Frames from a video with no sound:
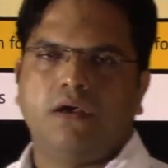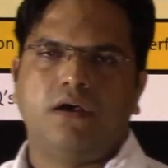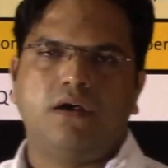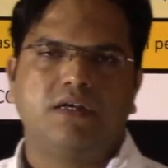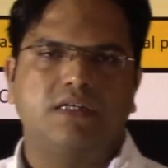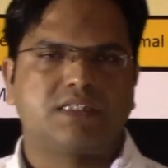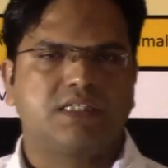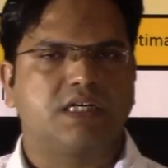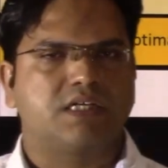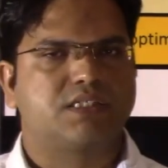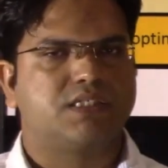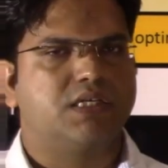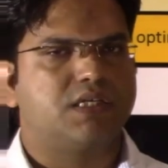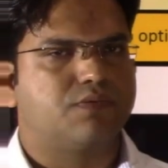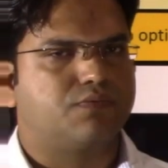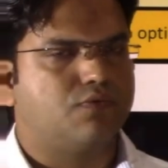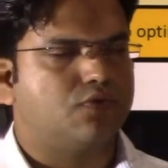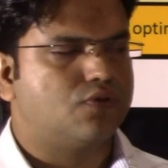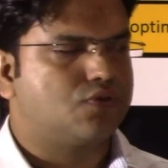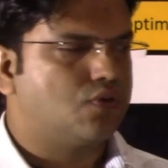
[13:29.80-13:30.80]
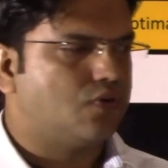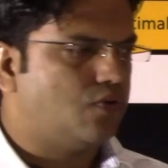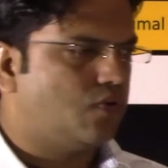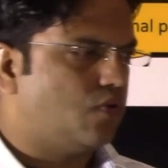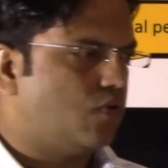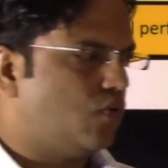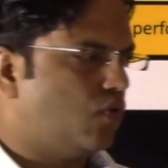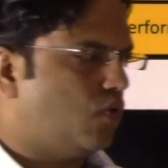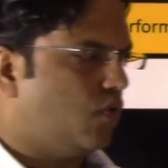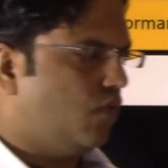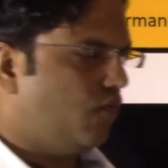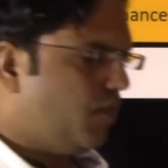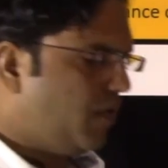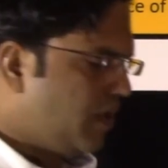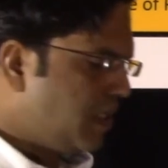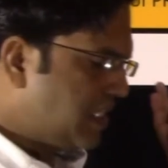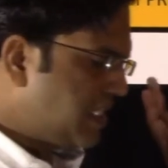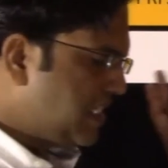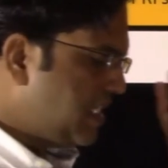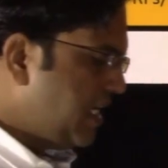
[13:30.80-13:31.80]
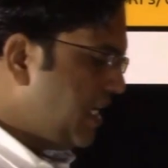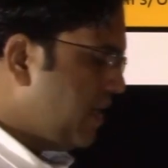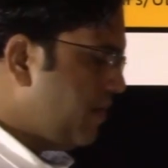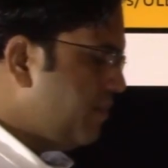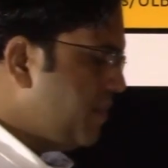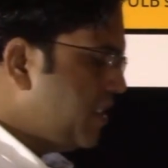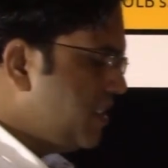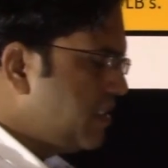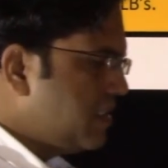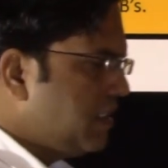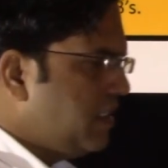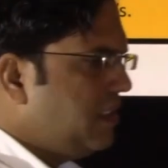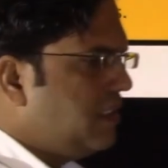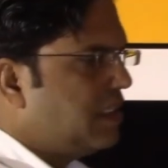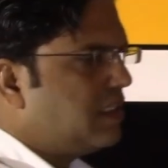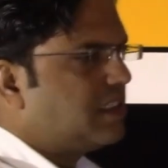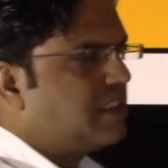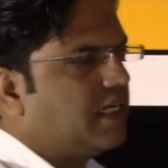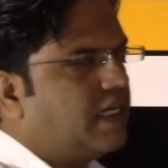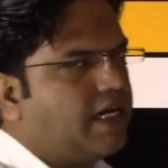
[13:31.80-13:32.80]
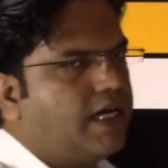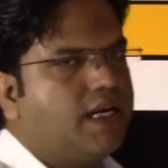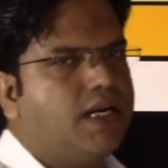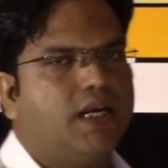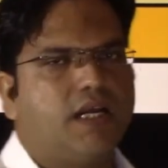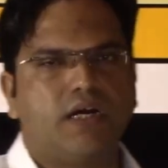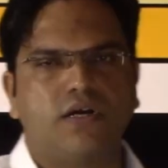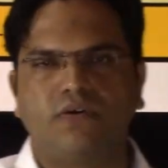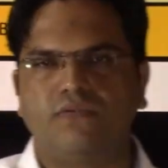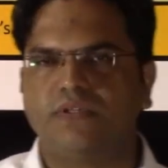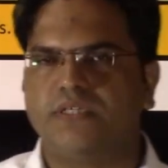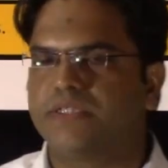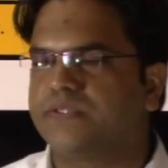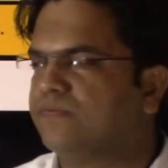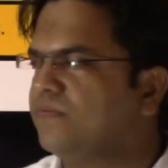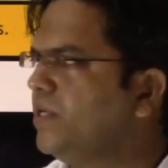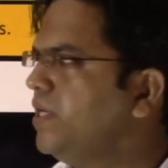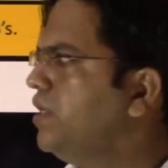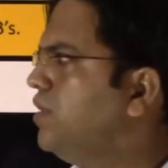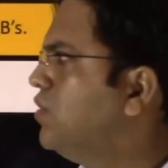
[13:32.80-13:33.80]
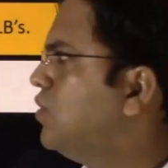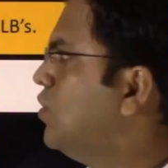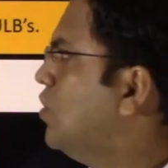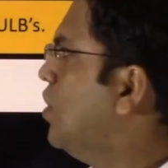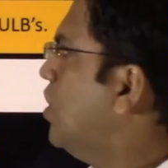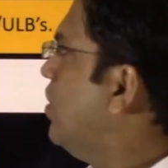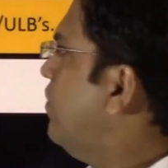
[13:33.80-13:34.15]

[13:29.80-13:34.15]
successful. So we will see, means in the second leg of this video,